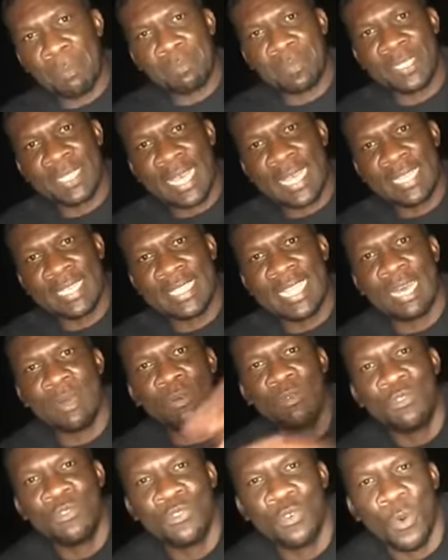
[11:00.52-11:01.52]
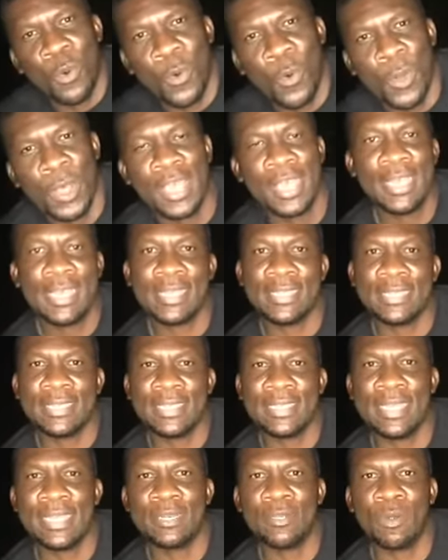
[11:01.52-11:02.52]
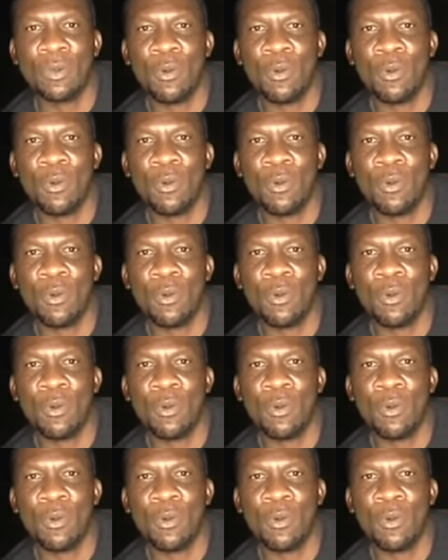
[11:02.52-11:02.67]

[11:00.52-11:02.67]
upside down for instead